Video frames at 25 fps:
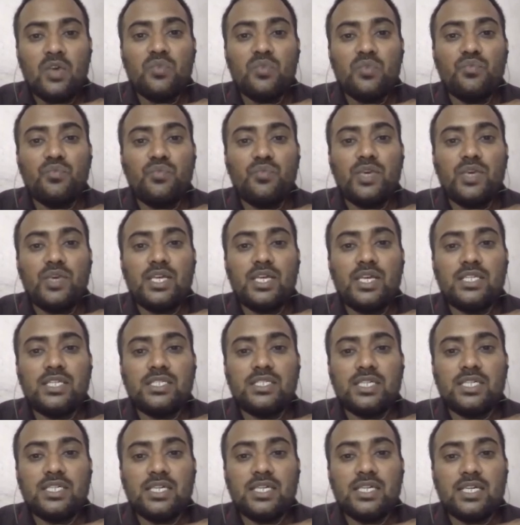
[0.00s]

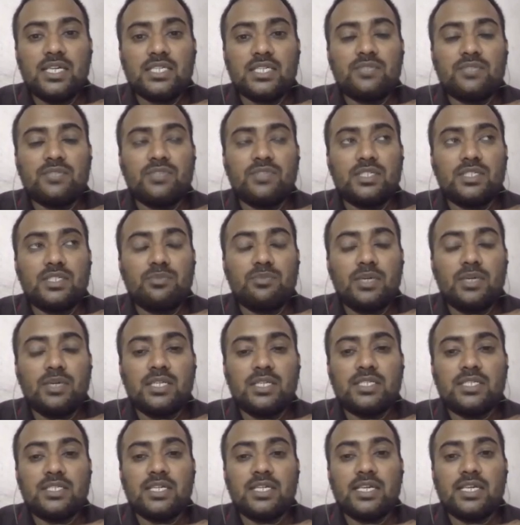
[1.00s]
VGS, which
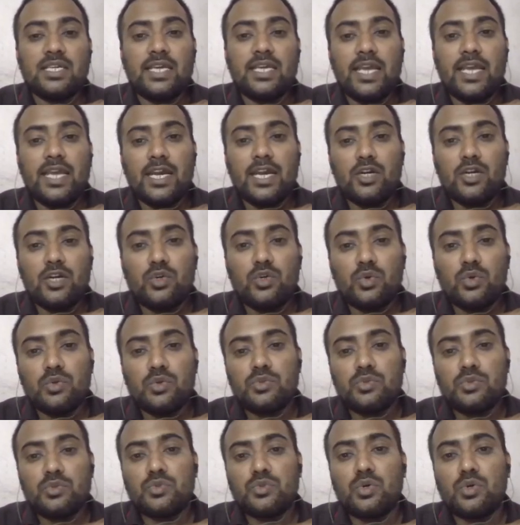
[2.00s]
means gate to
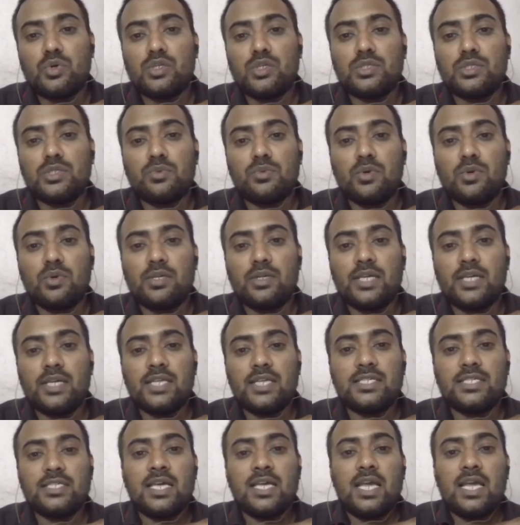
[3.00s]
source
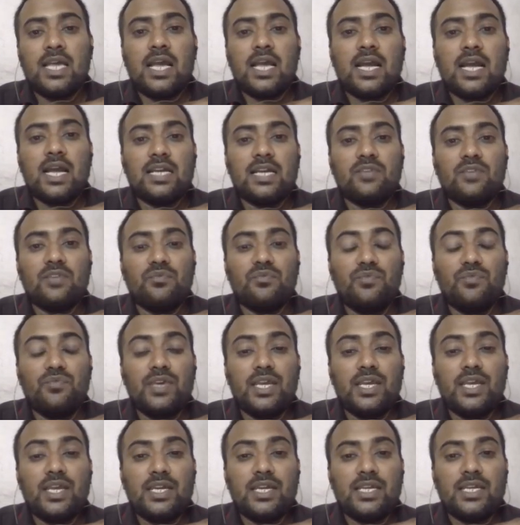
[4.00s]
voltage, and
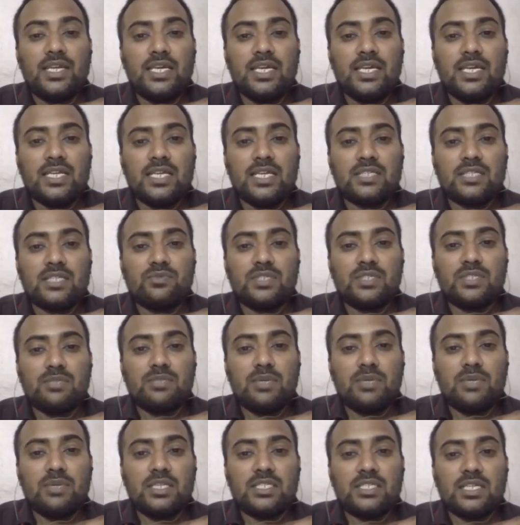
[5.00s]
BDS, which
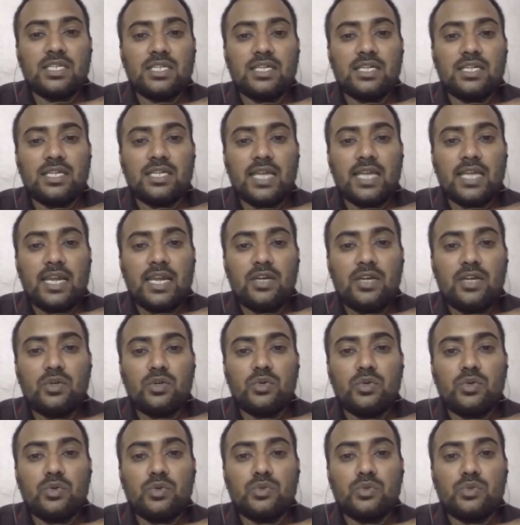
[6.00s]
means drain
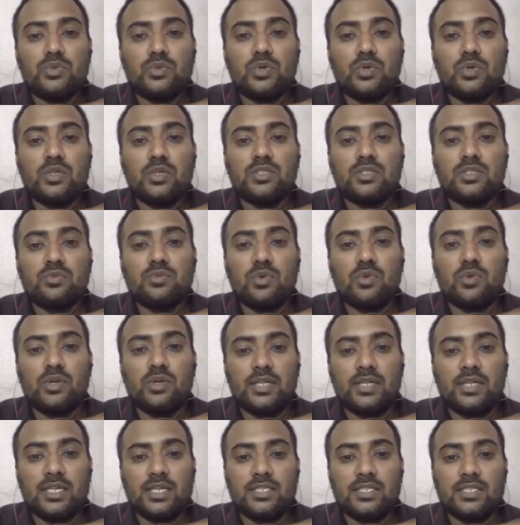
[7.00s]
to source
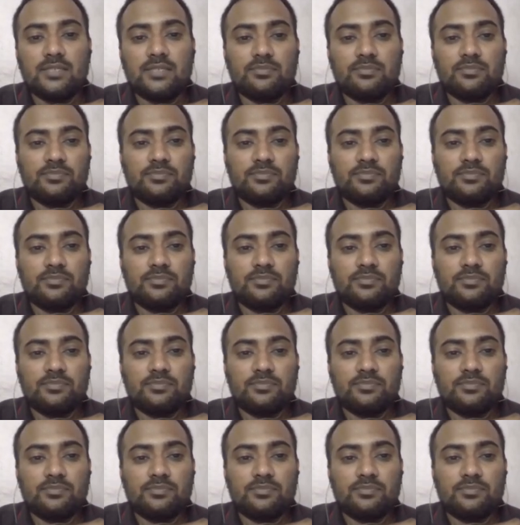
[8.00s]
voltage.